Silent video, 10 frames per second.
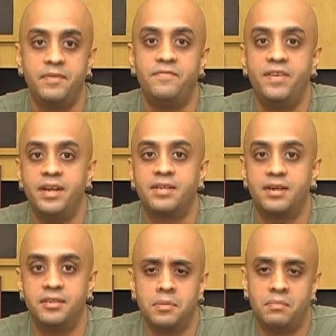very
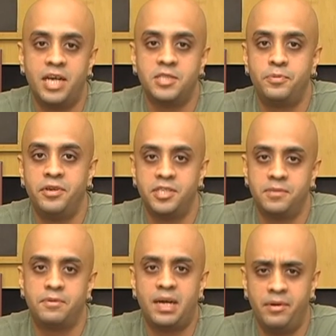encouraging. My
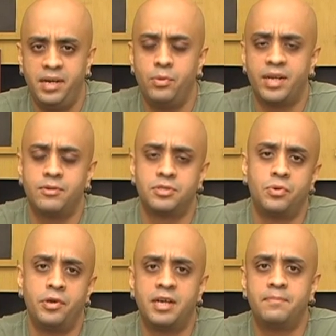inspiration primarily when I was
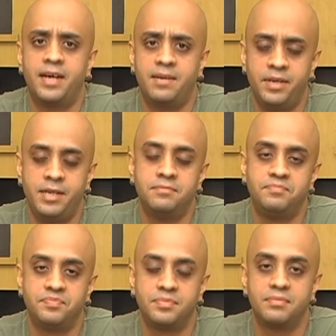growing up had been
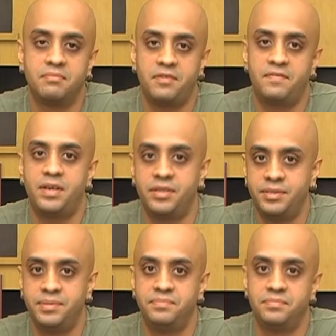my father.
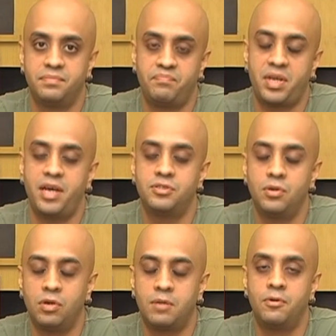I used to
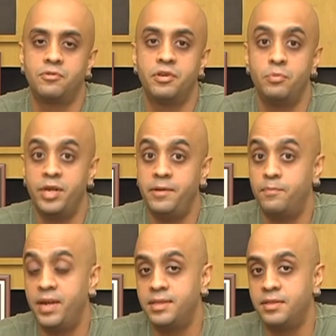look upon to him when he
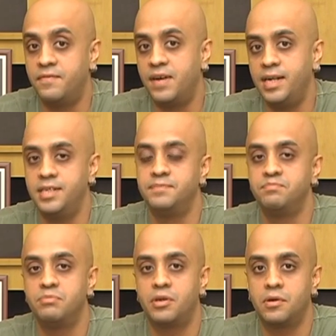played the violin,
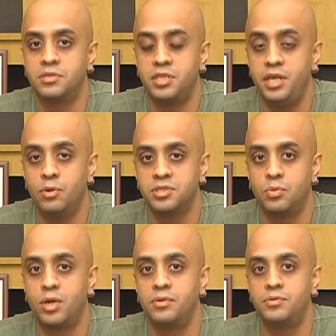because he was the
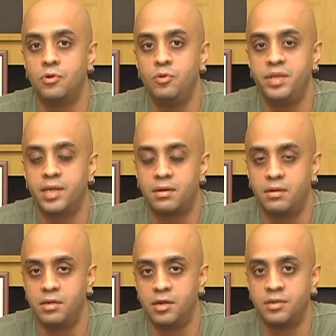one who told me that
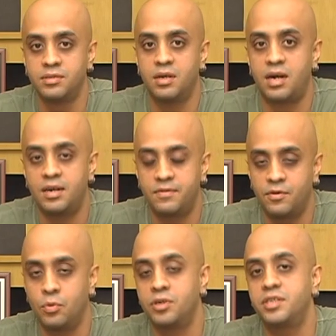learn the art
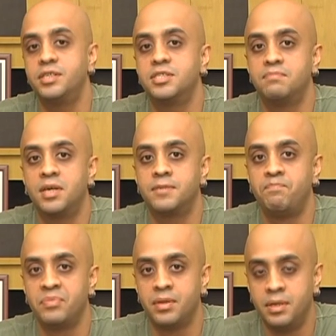for what it is, but
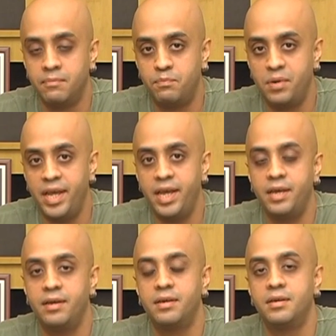
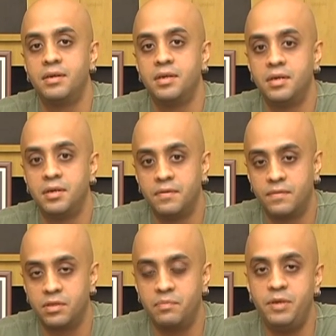play
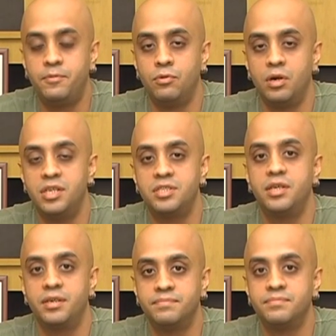for the people who are listening